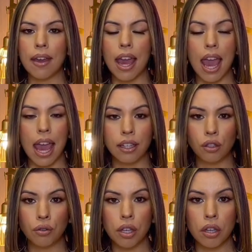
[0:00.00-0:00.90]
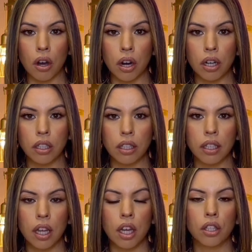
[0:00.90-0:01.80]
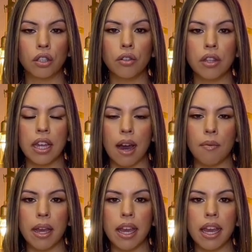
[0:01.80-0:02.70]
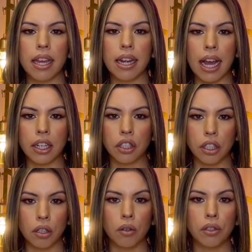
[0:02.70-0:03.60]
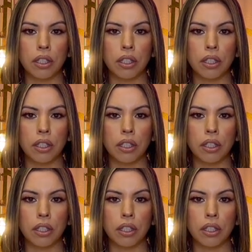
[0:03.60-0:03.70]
extra yards, so that way it can actually go